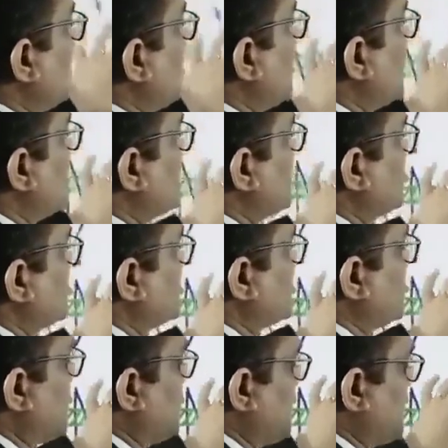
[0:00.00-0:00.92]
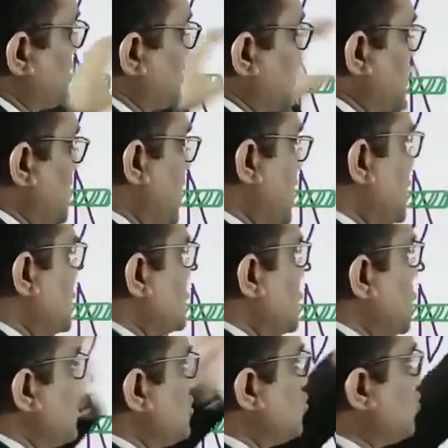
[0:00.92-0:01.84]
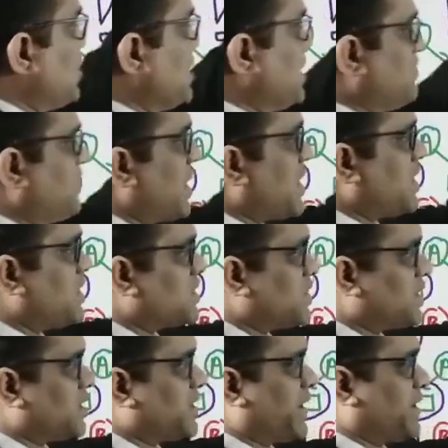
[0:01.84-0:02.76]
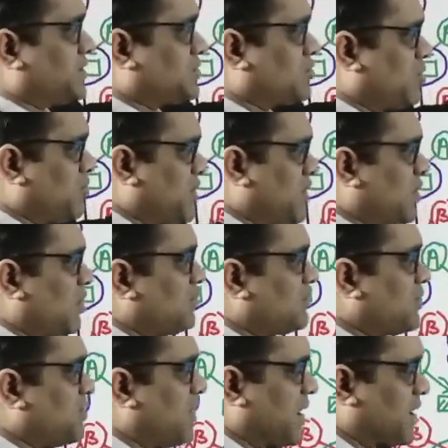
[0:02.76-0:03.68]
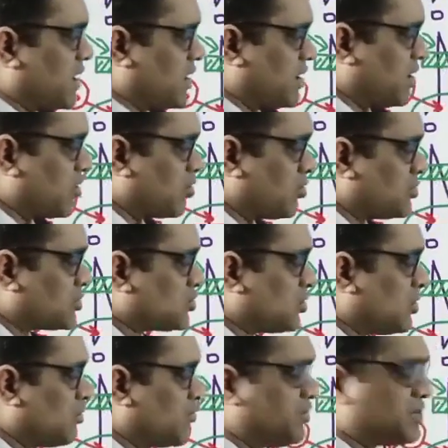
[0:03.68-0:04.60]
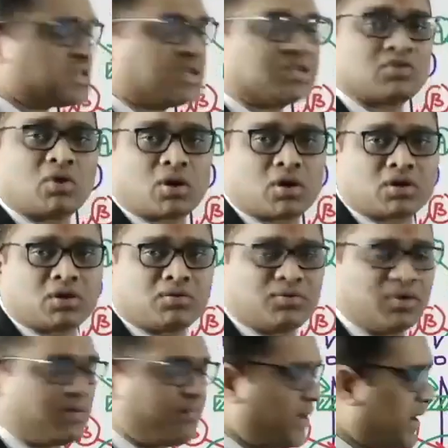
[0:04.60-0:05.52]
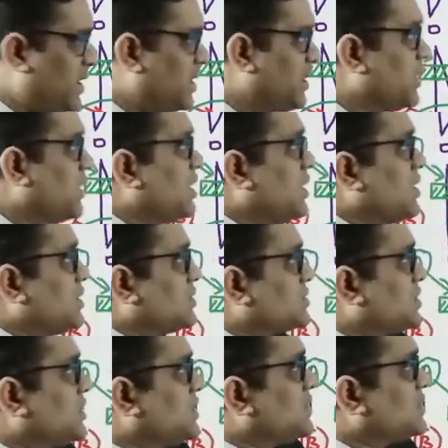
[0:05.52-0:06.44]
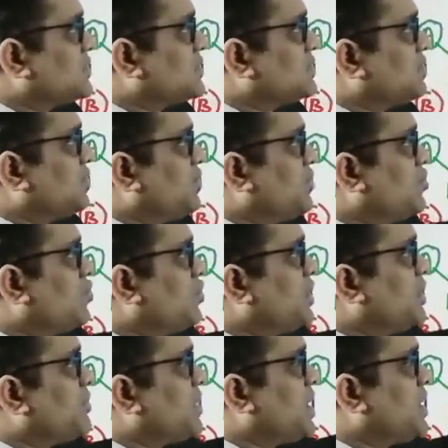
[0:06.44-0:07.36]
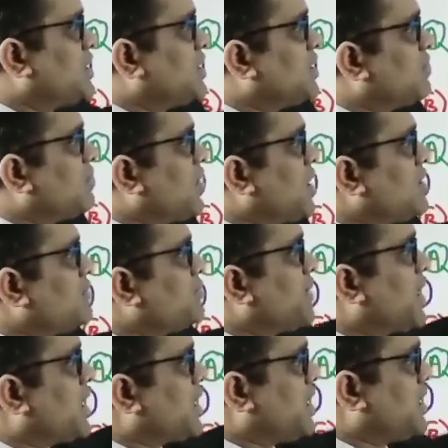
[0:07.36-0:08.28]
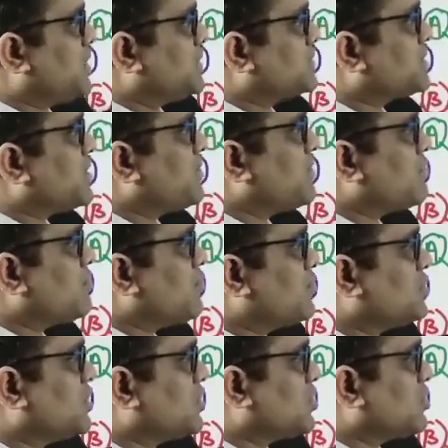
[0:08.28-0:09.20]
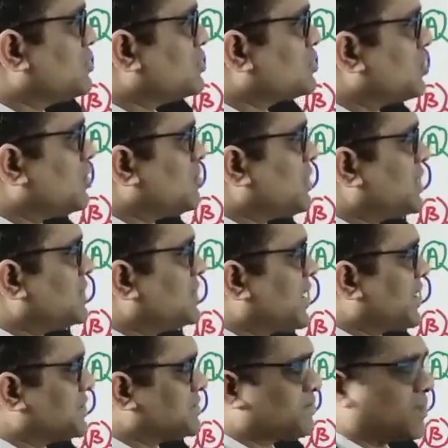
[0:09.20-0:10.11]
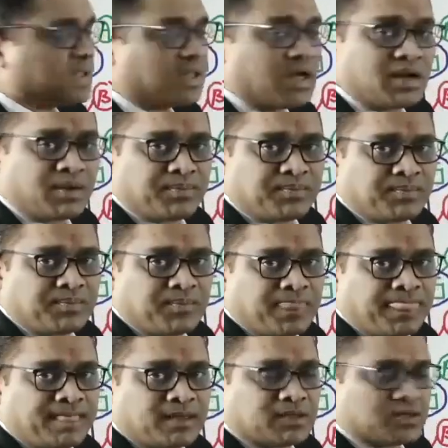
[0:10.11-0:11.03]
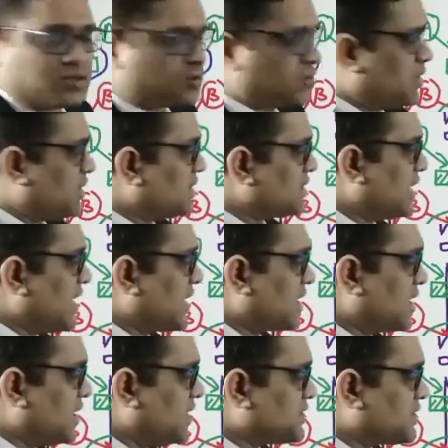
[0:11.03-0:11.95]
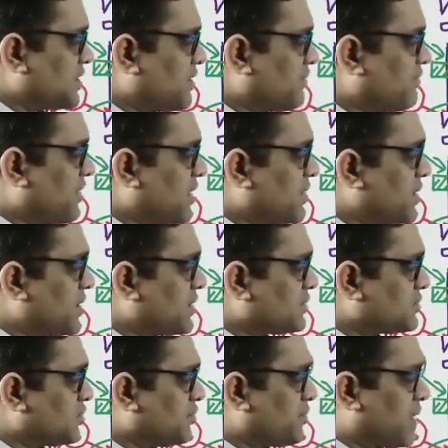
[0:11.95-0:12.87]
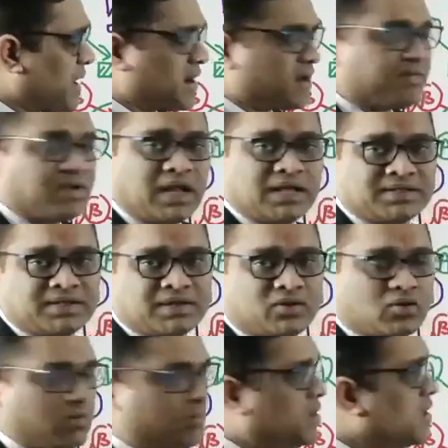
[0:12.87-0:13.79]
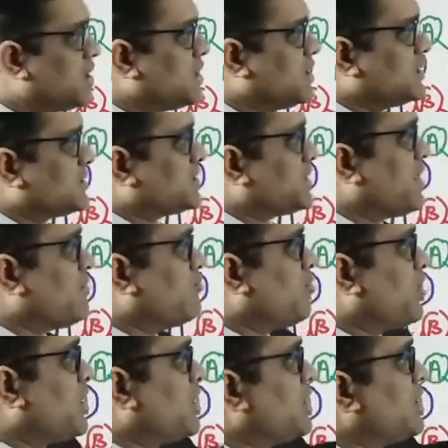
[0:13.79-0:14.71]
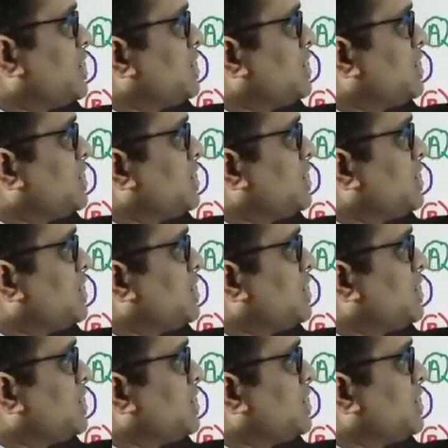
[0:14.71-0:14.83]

like this. Okay, there is a uniparental disomy of the maternal chromosome. Which disorder you will find? See this uniparental, one parent is giving both the chromosome, and that is mother. So it is like a deletion of father. So Prader-Willi syndrome. Same way,